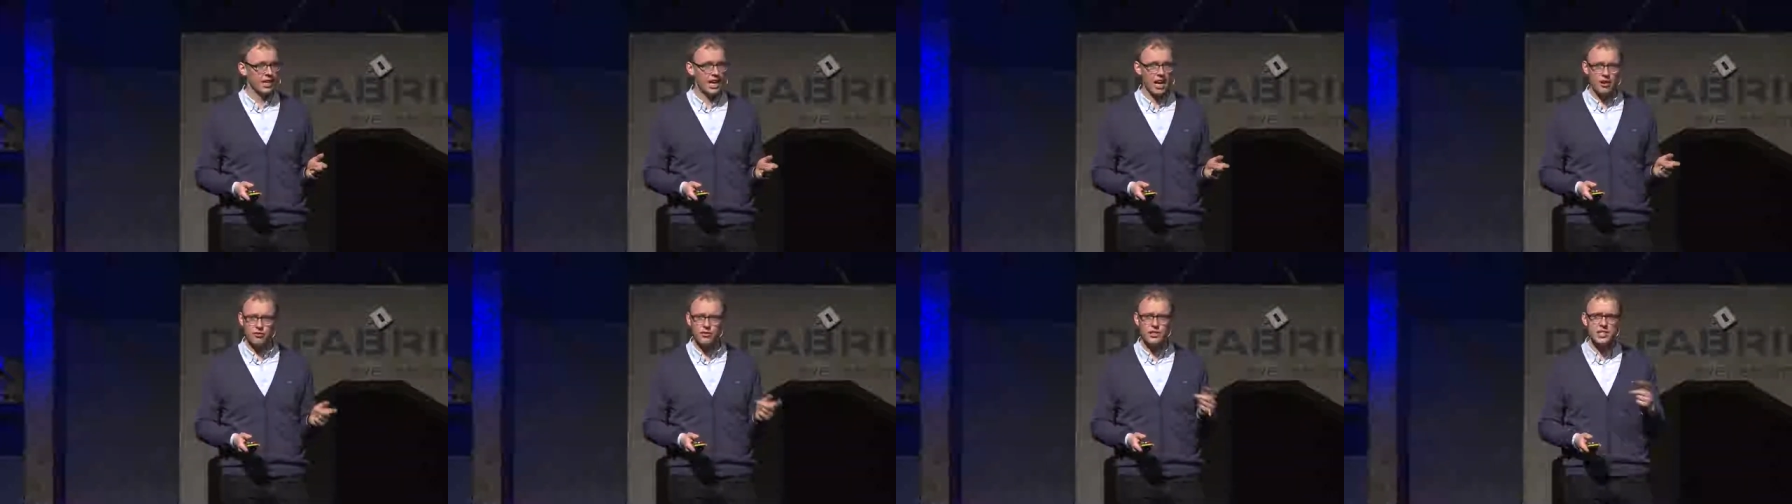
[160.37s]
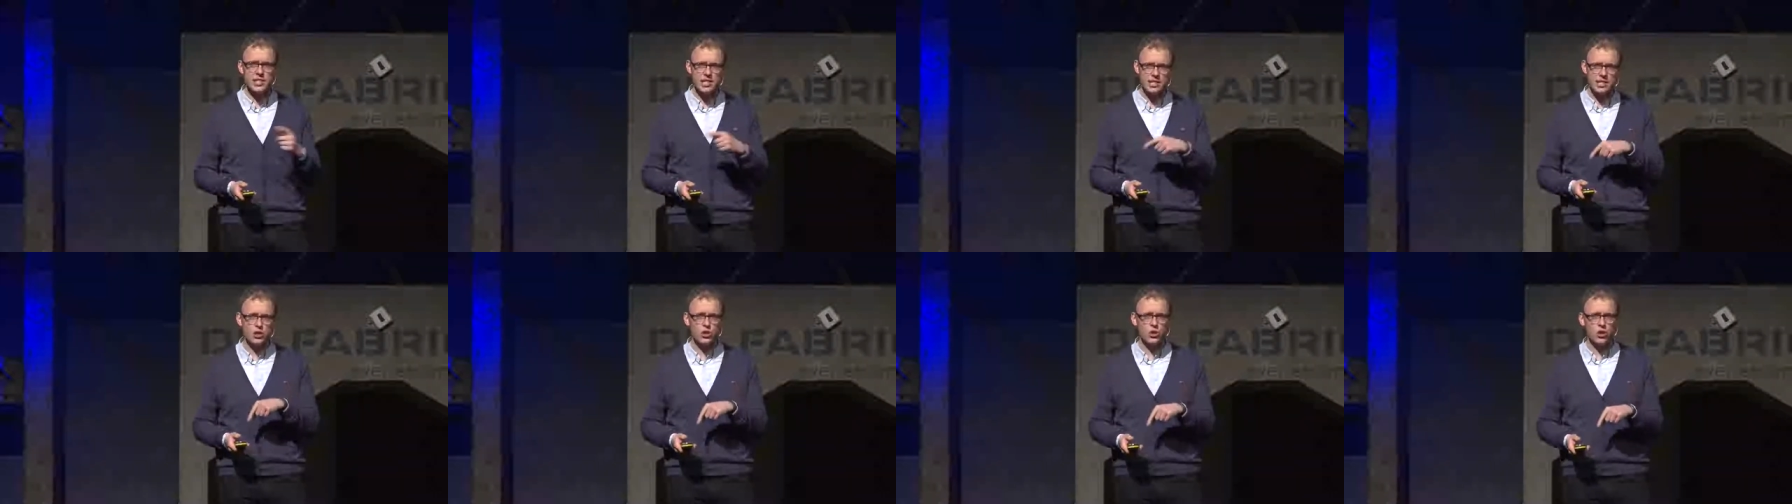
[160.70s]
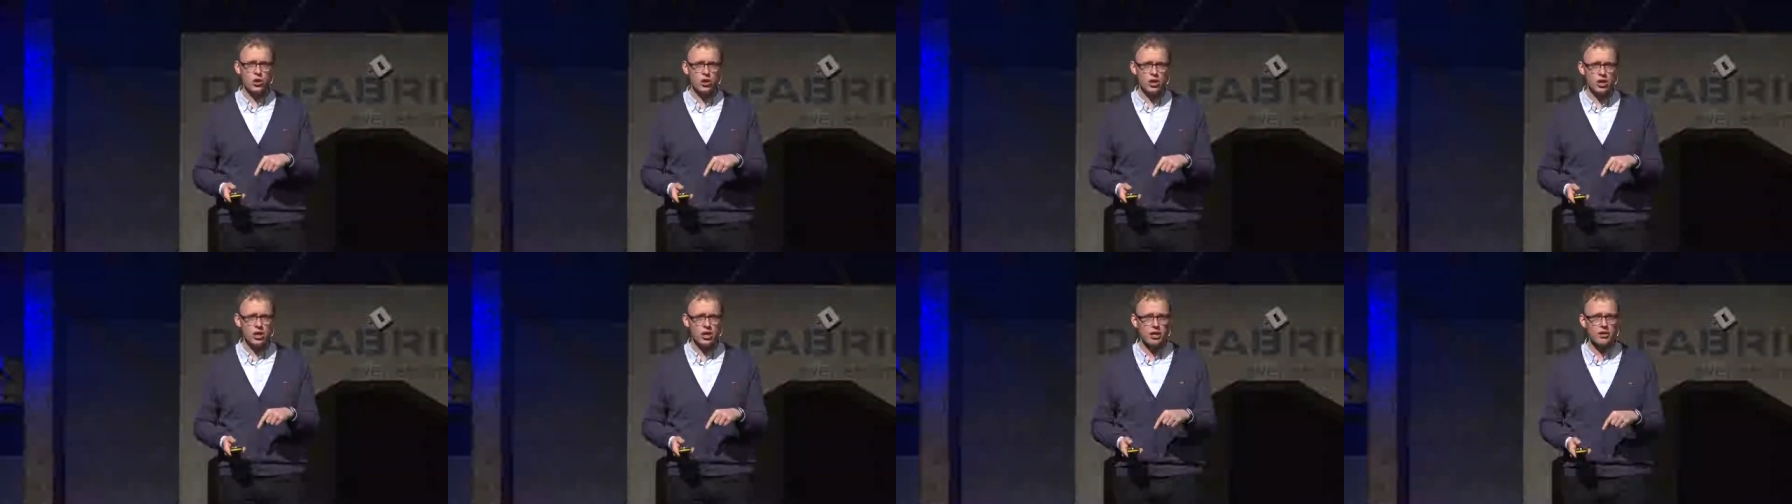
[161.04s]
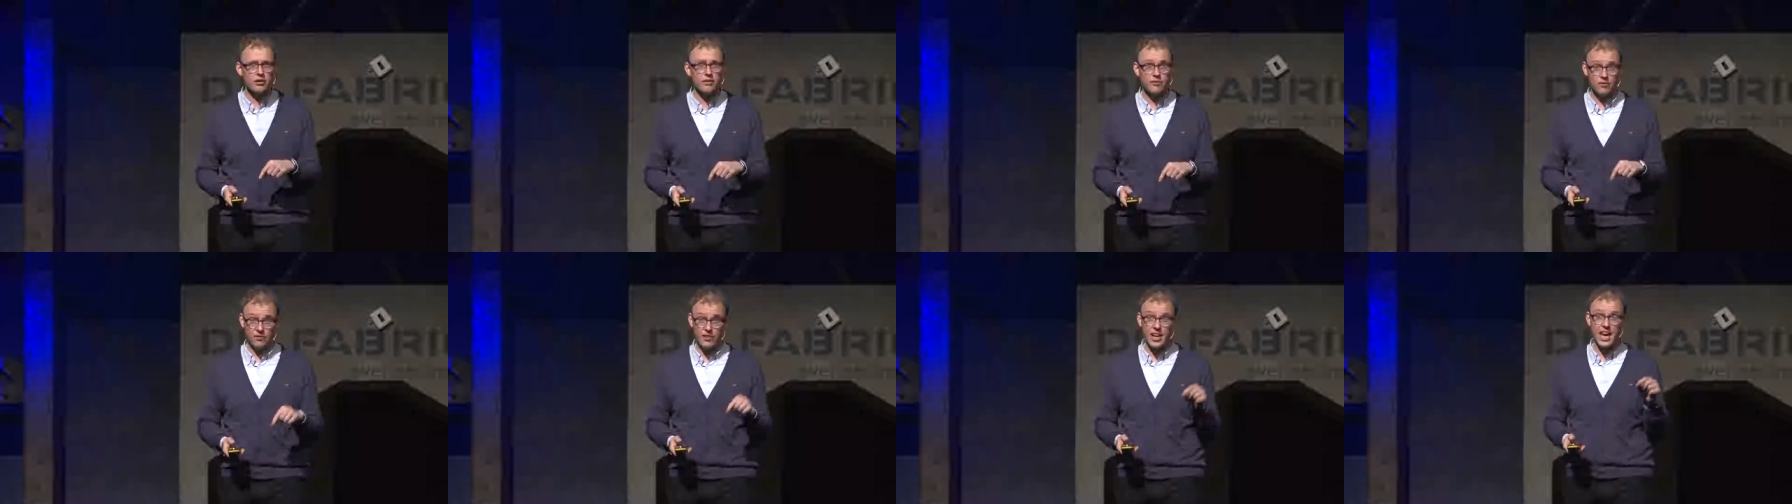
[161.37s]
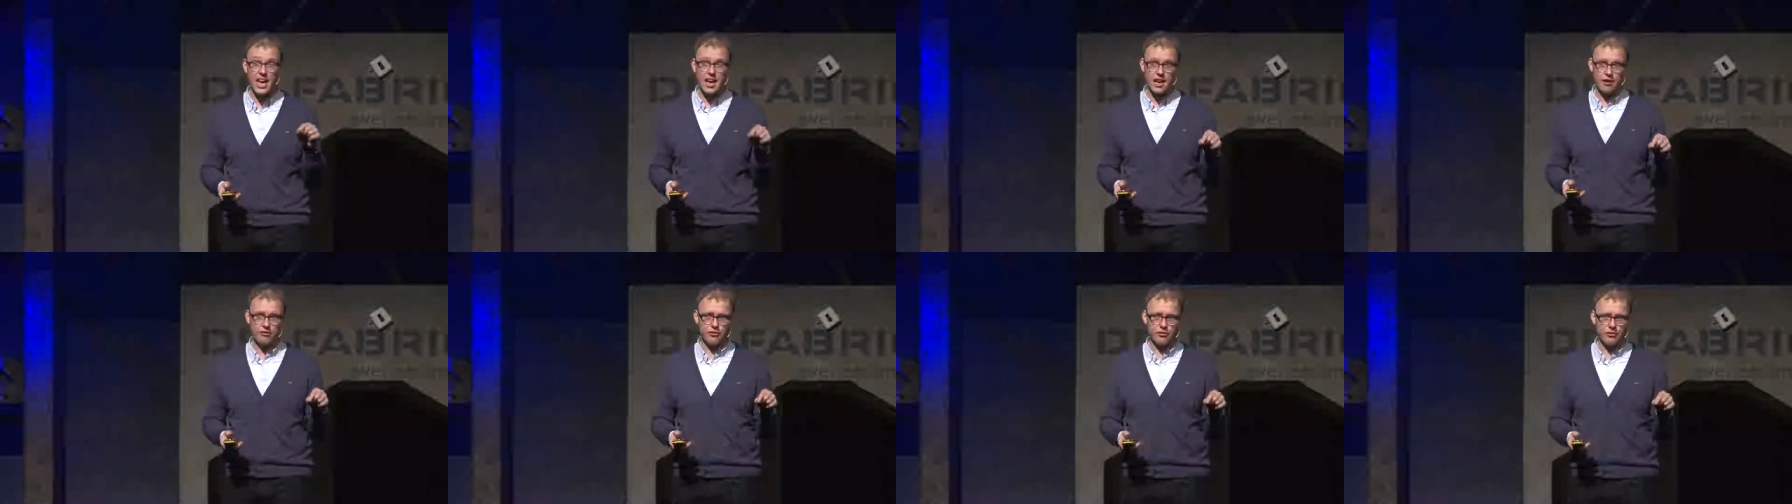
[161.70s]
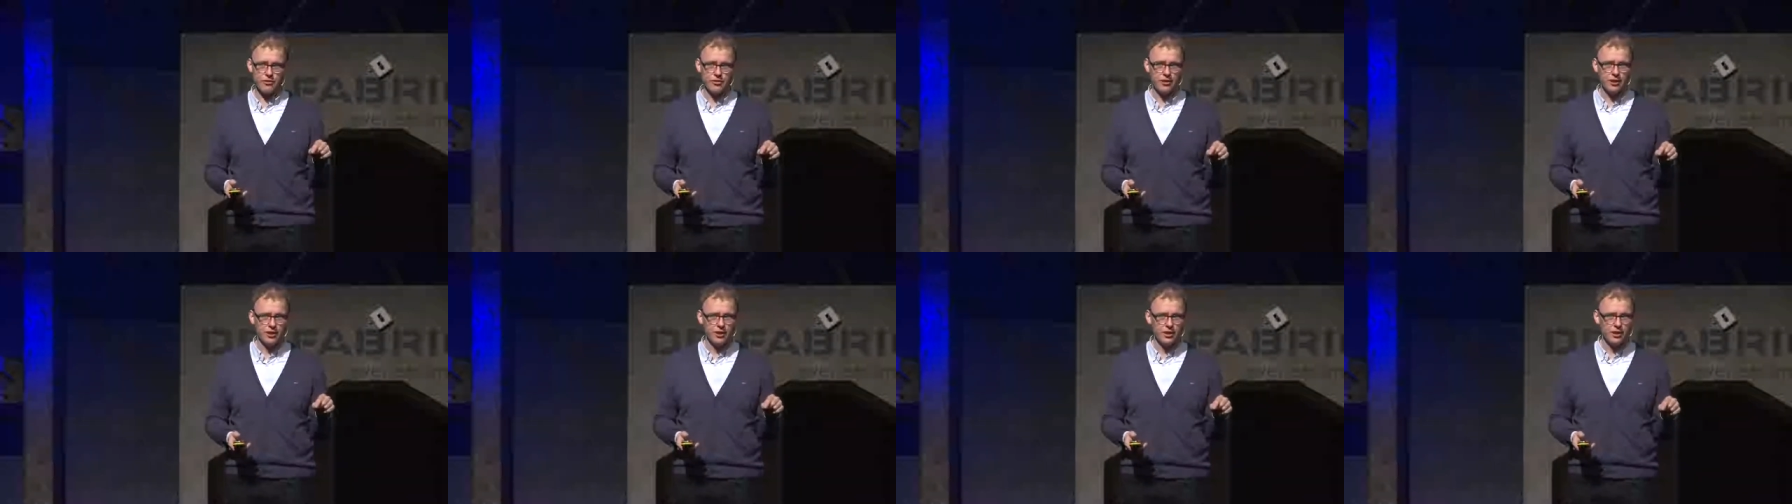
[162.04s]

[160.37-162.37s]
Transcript: Have we seen this earlier? We have.